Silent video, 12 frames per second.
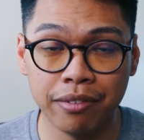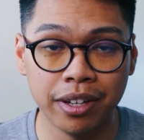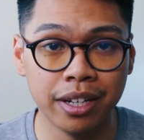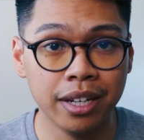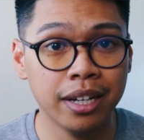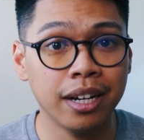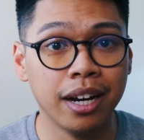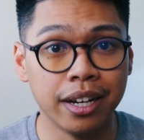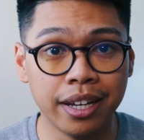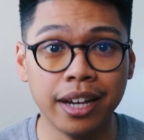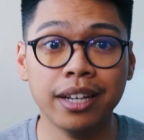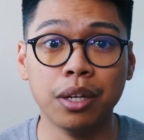And
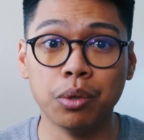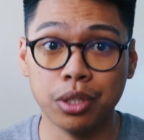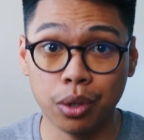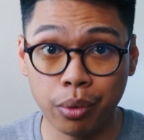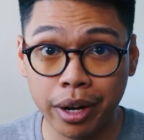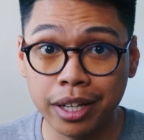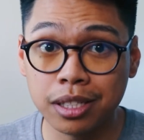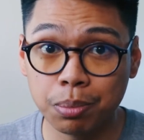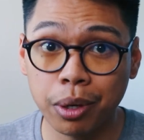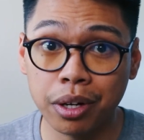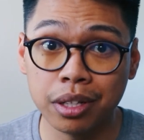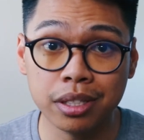again, it was a great
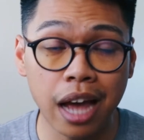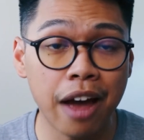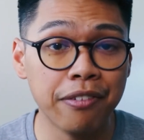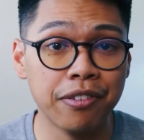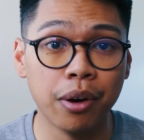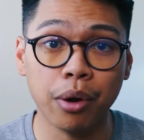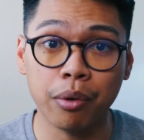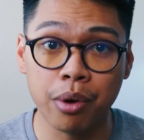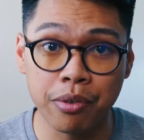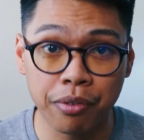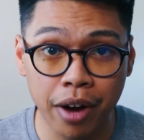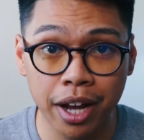experience. I felt
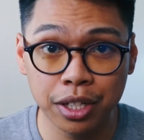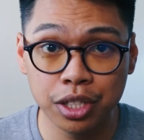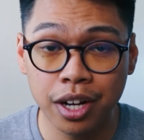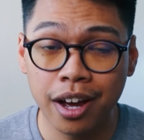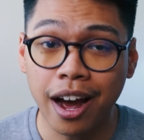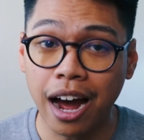refreshed.